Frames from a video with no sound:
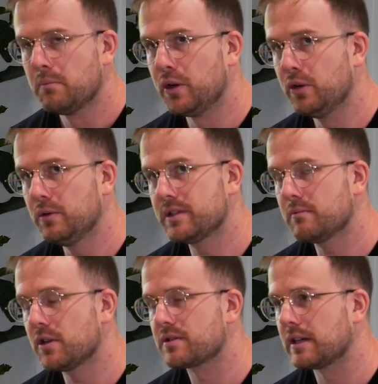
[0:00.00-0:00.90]
But who is
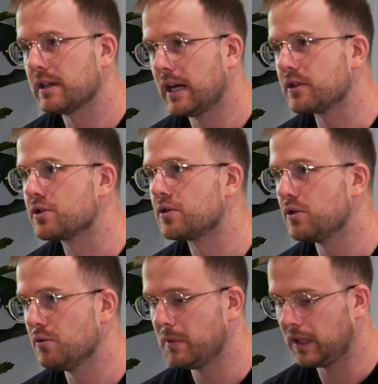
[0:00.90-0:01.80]
the most
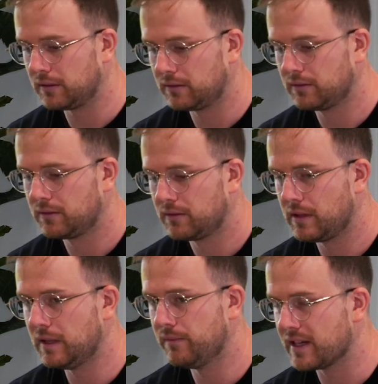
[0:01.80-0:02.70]
unassuming
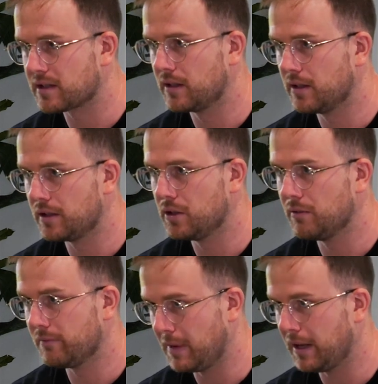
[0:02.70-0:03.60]
investor that
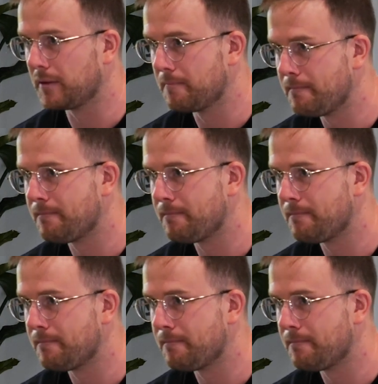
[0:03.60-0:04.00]
you have met?